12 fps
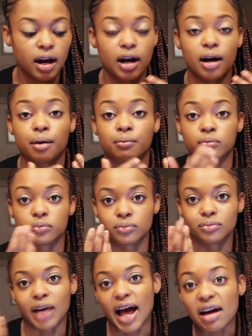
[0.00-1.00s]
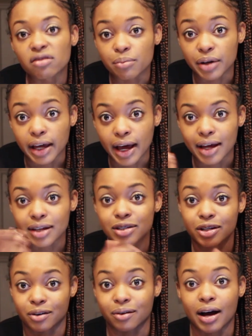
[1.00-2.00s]
I have a big
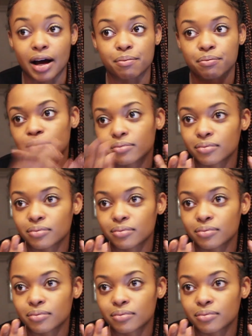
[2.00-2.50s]
head, so I